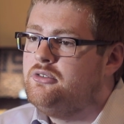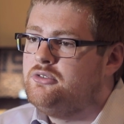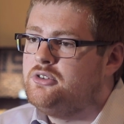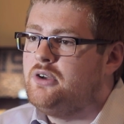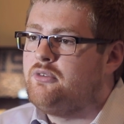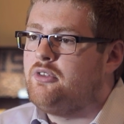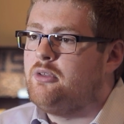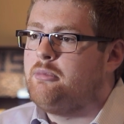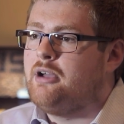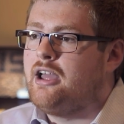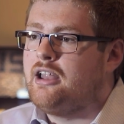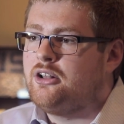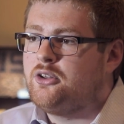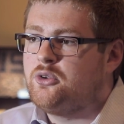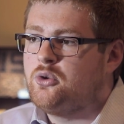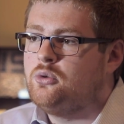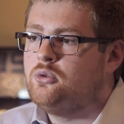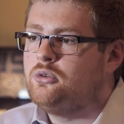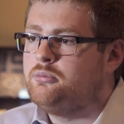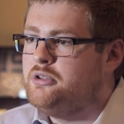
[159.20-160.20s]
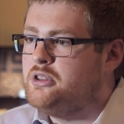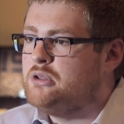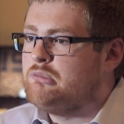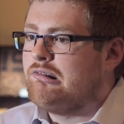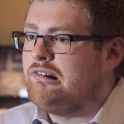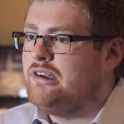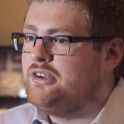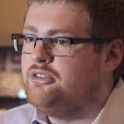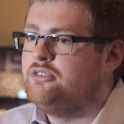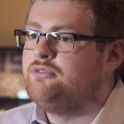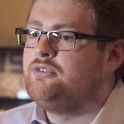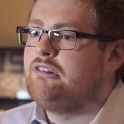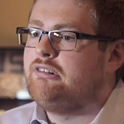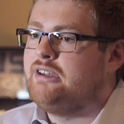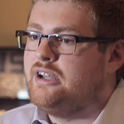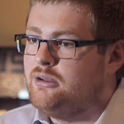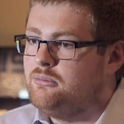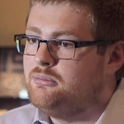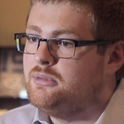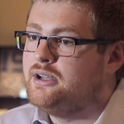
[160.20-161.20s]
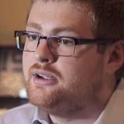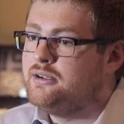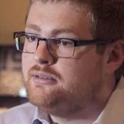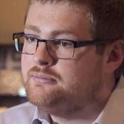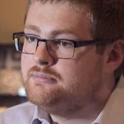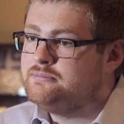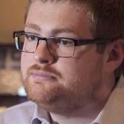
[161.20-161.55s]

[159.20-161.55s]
so for the panel to award me the prize is very humbling.